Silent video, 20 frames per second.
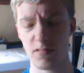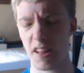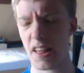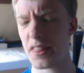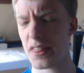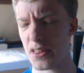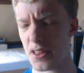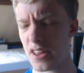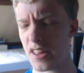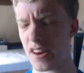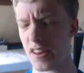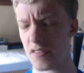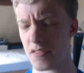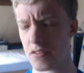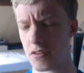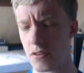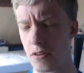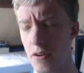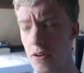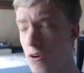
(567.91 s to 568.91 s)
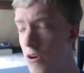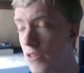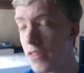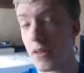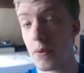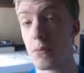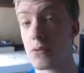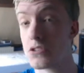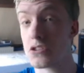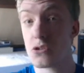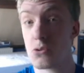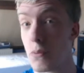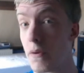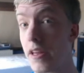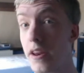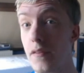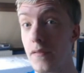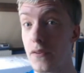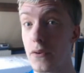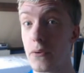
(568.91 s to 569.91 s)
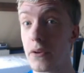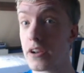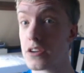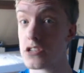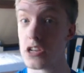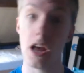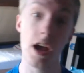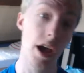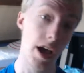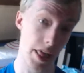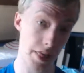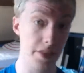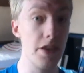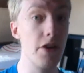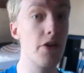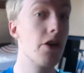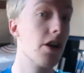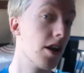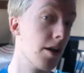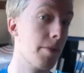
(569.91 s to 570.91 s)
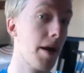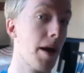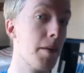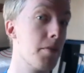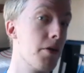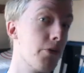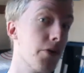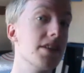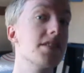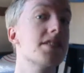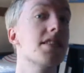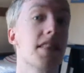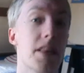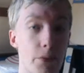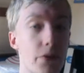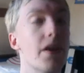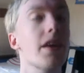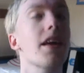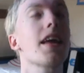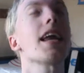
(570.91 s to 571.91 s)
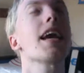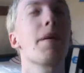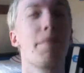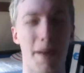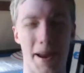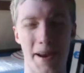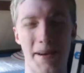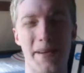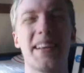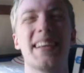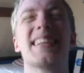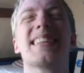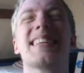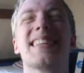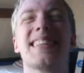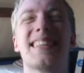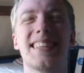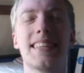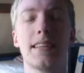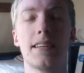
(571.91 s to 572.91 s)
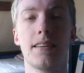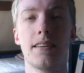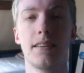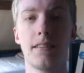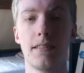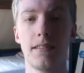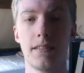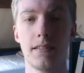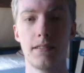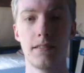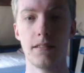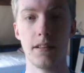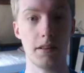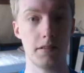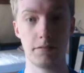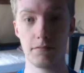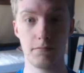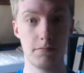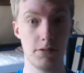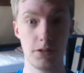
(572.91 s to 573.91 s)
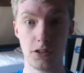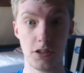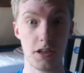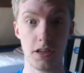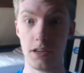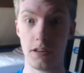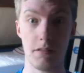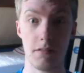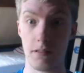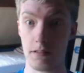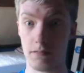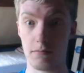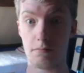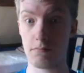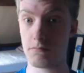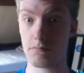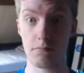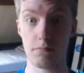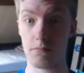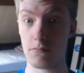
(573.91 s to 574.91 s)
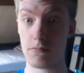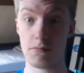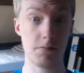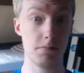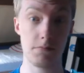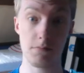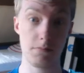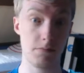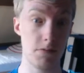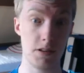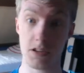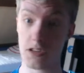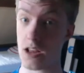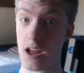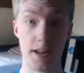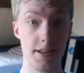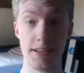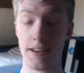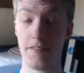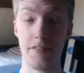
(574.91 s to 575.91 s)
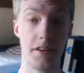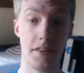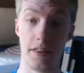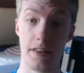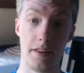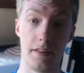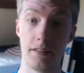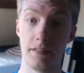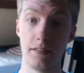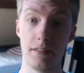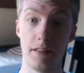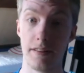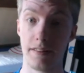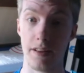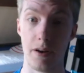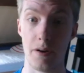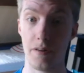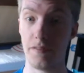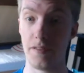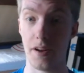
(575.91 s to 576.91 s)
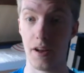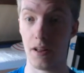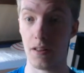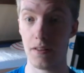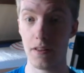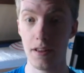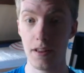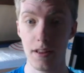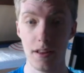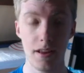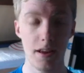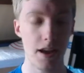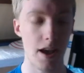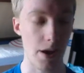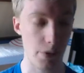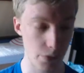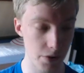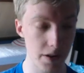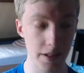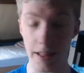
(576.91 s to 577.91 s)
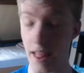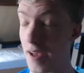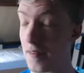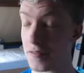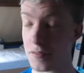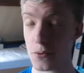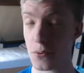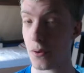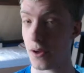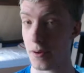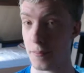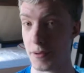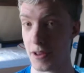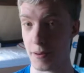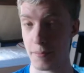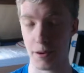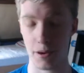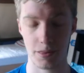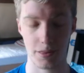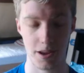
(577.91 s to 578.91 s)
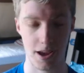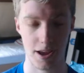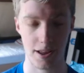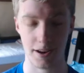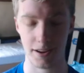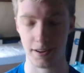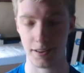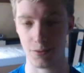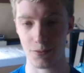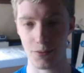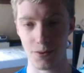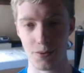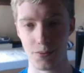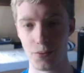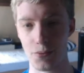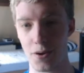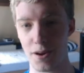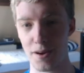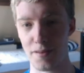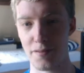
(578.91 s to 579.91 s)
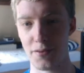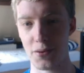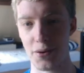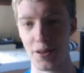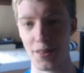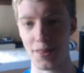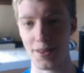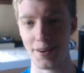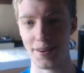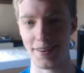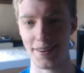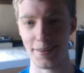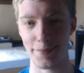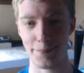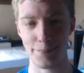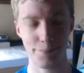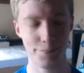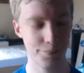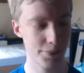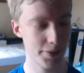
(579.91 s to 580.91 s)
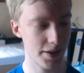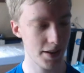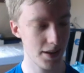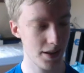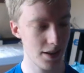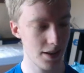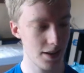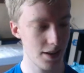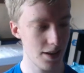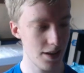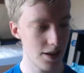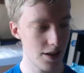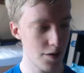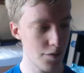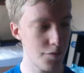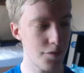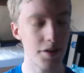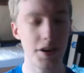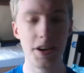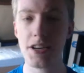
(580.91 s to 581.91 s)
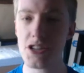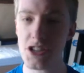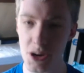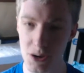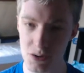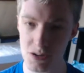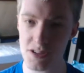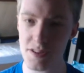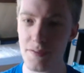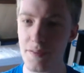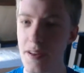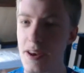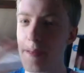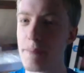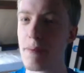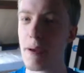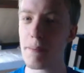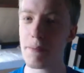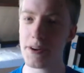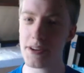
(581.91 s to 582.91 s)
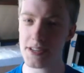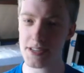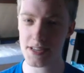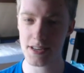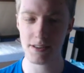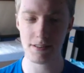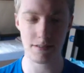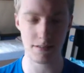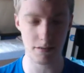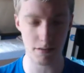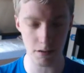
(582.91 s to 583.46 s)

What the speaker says: I think it is. Well, then we'll just wait a few years, and then you're gonna buy me rings, and then we're gonna get married. Like, she decides everything. That's how it felt. And we laughed quite a bit about that, and there were quite a few other funny jokes, funny memories